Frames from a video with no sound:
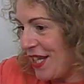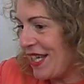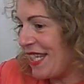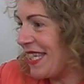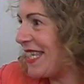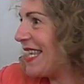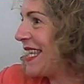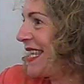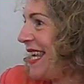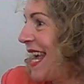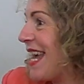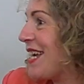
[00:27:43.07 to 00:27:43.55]

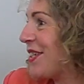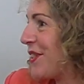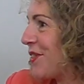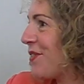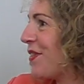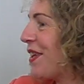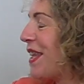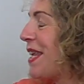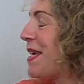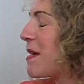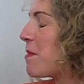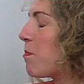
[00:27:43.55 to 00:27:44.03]
This is it.
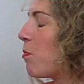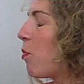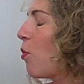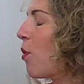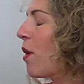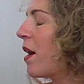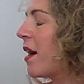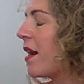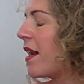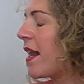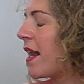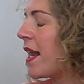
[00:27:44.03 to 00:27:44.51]
It's really
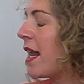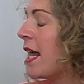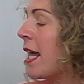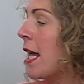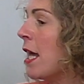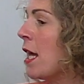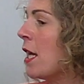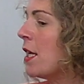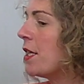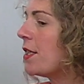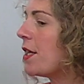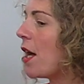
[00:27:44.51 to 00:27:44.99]
important
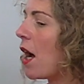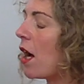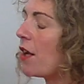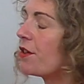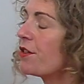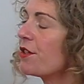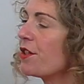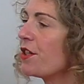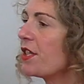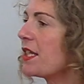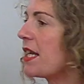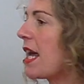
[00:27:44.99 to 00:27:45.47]
to
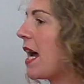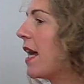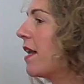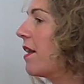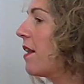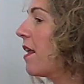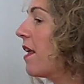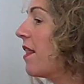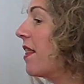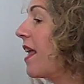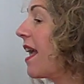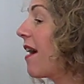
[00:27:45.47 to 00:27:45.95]

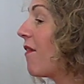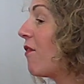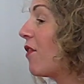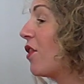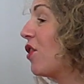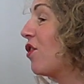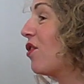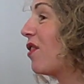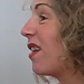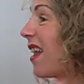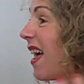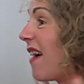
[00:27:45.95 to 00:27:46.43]
understand that they have
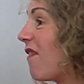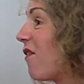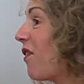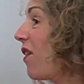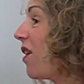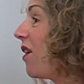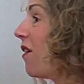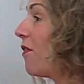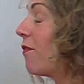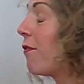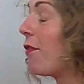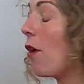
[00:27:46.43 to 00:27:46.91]
a good
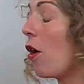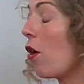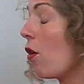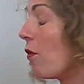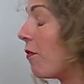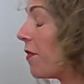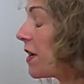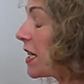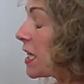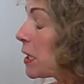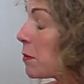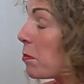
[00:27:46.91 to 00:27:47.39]
level
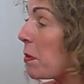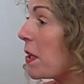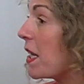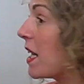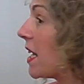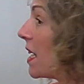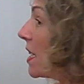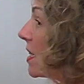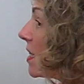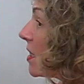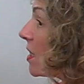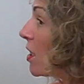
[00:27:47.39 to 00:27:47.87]
of
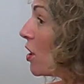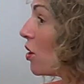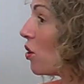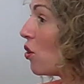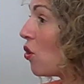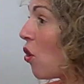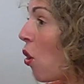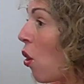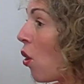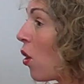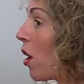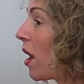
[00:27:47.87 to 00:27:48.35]
experience
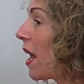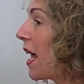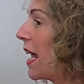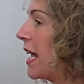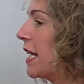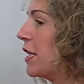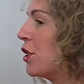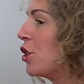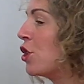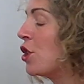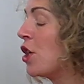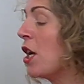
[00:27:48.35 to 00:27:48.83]
and
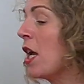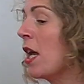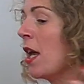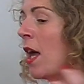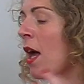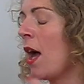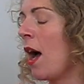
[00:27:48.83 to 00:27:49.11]
knowledge.